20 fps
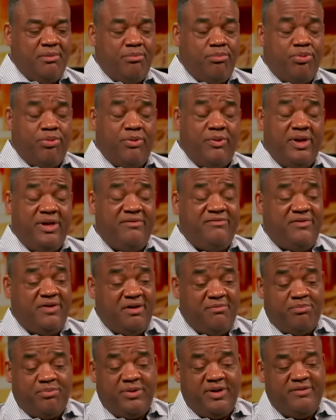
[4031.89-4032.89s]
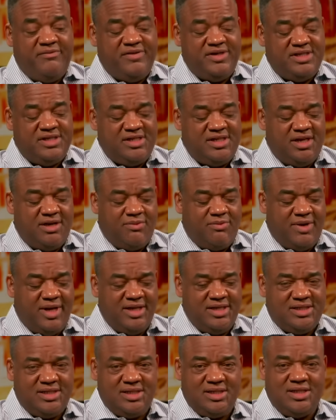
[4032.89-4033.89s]
previous
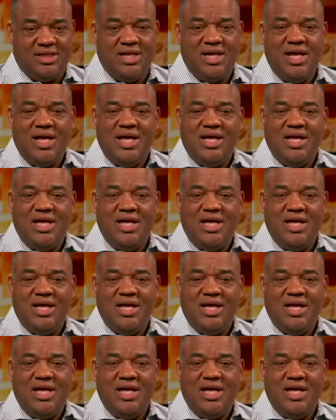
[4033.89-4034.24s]
generations